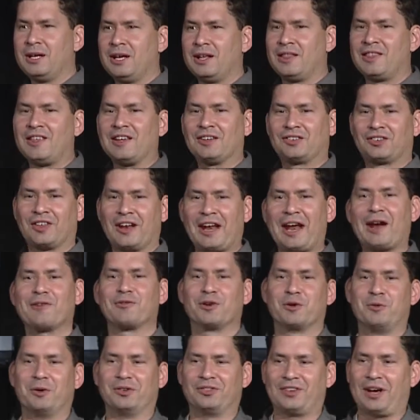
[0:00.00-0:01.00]
thinks that
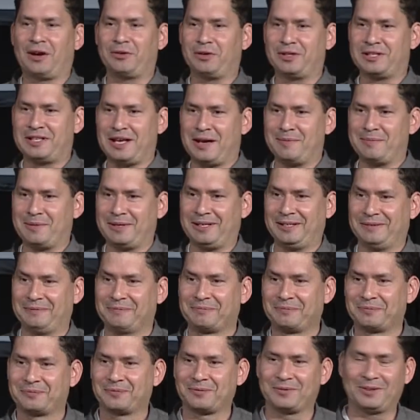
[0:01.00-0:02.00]
everyone's out to get me,
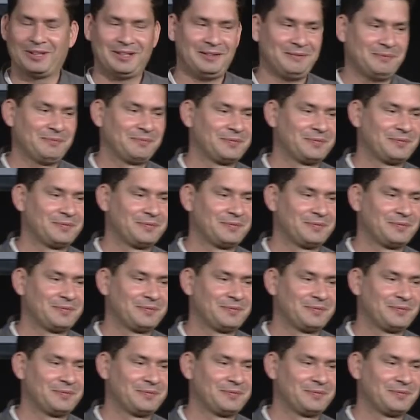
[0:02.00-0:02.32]
right?